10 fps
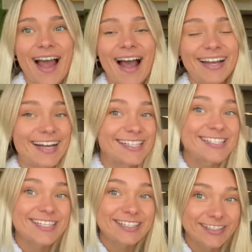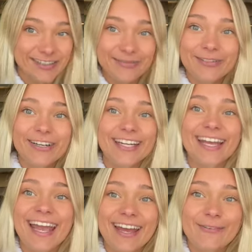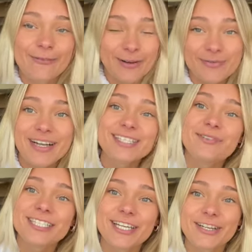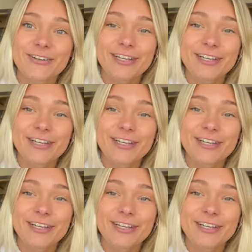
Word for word: Hi guys, good morning and welcome back to my channel.